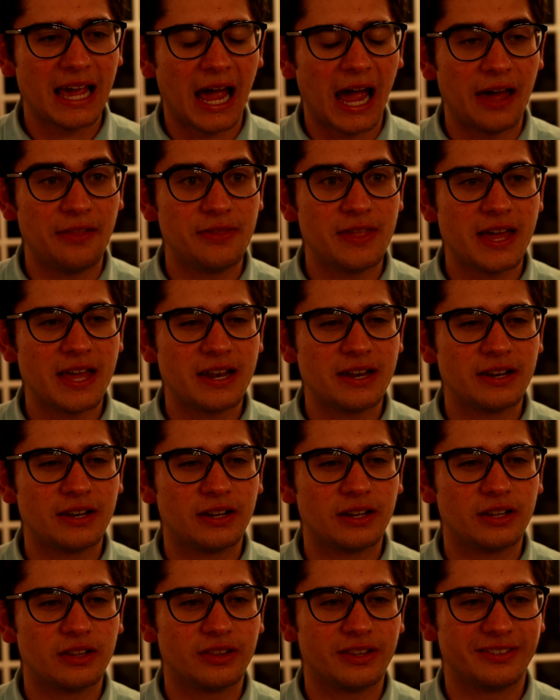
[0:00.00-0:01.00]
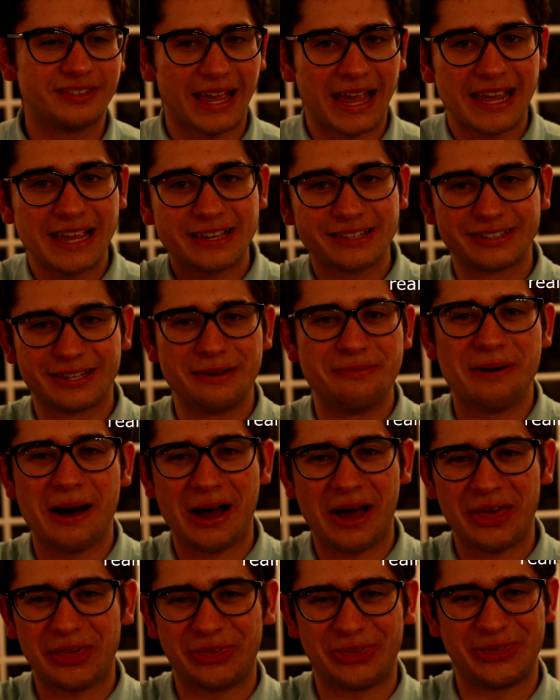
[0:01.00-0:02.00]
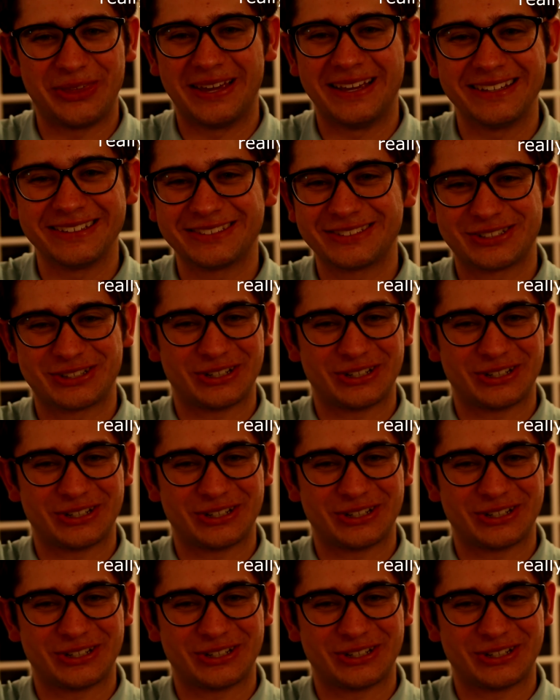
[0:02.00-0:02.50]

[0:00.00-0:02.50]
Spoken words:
and then this ASMR thing